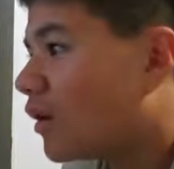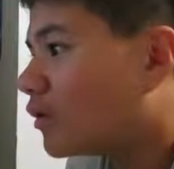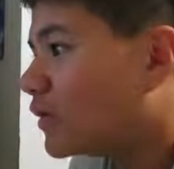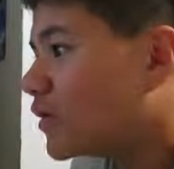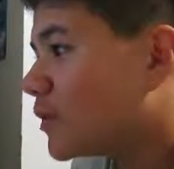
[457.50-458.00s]

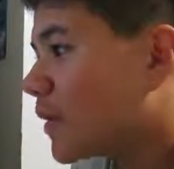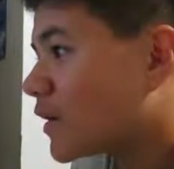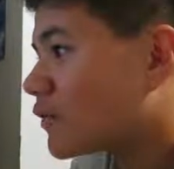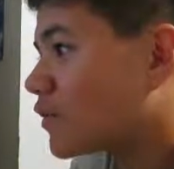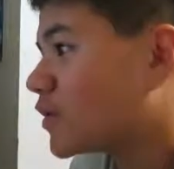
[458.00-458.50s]
Only the
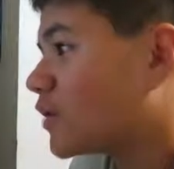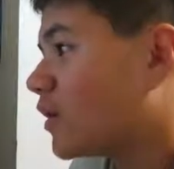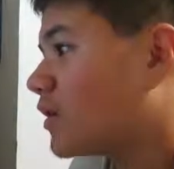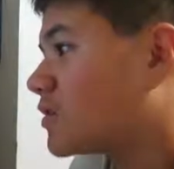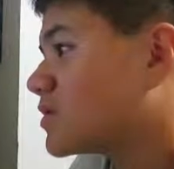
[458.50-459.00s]
best for the
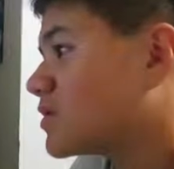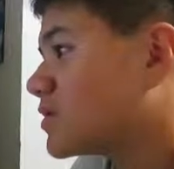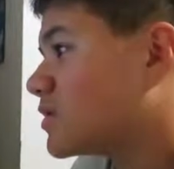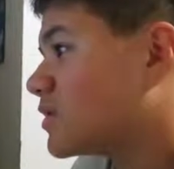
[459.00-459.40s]
dogs.